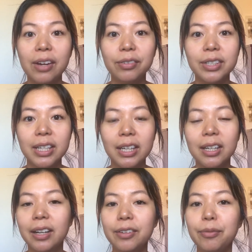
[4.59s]
everyday
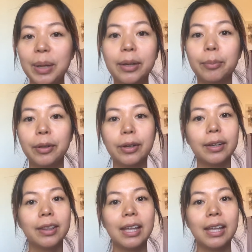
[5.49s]
kind of makeup look